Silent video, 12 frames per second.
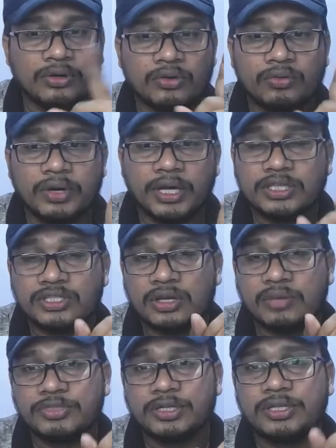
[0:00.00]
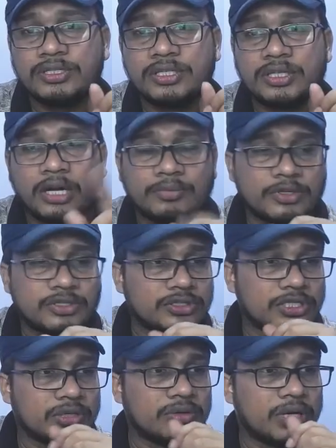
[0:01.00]
where the subject is a third person
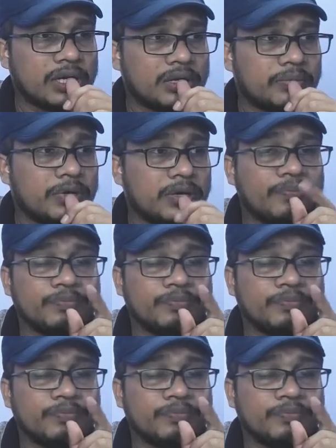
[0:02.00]
singular number.